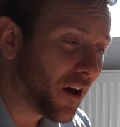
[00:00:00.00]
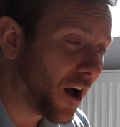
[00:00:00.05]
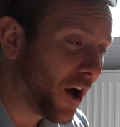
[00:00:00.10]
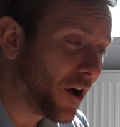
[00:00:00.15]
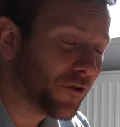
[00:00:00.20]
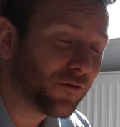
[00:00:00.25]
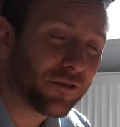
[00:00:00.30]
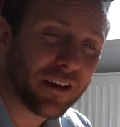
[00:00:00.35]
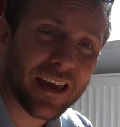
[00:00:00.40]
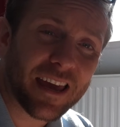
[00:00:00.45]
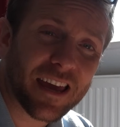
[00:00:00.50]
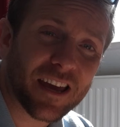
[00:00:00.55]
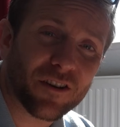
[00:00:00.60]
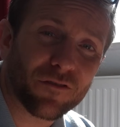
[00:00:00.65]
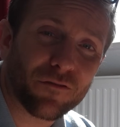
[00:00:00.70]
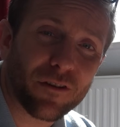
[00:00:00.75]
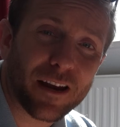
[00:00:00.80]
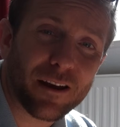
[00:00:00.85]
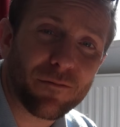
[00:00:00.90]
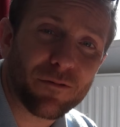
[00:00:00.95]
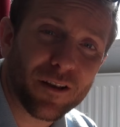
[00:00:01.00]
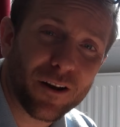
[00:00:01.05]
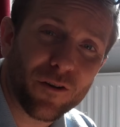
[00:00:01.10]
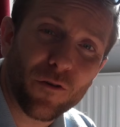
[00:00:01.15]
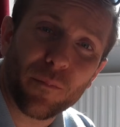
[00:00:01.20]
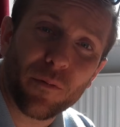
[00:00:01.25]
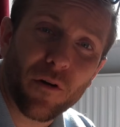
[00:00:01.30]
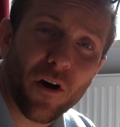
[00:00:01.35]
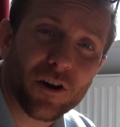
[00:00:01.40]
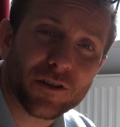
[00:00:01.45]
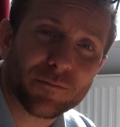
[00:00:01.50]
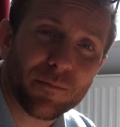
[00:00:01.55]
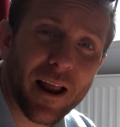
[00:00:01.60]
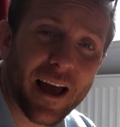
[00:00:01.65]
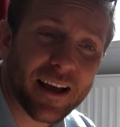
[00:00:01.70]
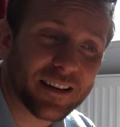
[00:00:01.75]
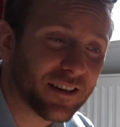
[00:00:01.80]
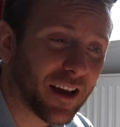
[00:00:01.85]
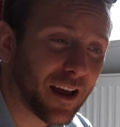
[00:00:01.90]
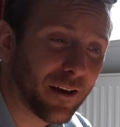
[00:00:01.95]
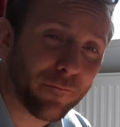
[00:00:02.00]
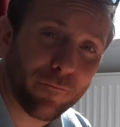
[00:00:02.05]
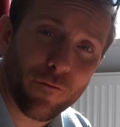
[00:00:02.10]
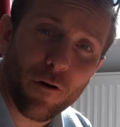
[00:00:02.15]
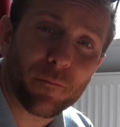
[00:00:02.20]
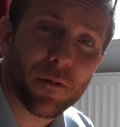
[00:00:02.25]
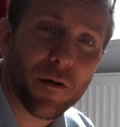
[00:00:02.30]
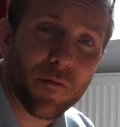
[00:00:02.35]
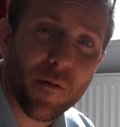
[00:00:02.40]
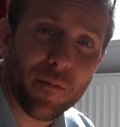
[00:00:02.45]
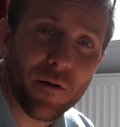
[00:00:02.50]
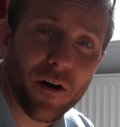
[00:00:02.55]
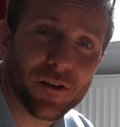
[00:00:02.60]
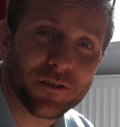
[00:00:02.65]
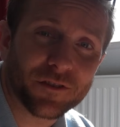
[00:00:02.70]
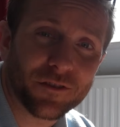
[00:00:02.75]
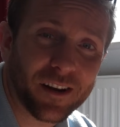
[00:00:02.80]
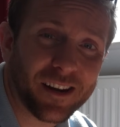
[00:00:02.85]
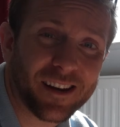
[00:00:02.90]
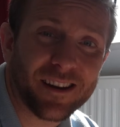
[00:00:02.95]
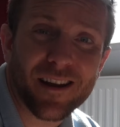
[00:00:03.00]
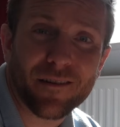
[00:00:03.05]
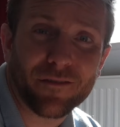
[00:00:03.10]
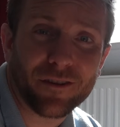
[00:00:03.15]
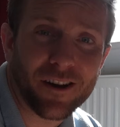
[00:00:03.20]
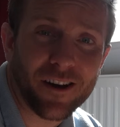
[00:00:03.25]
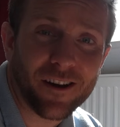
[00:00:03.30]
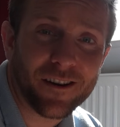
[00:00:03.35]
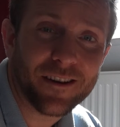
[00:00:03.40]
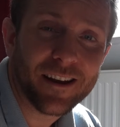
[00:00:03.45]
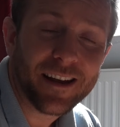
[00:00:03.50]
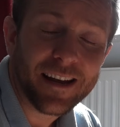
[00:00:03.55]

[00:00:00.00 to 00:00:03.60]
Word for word: oak hickory with a little brass plaque saying from Plumber Parts on it. You never know.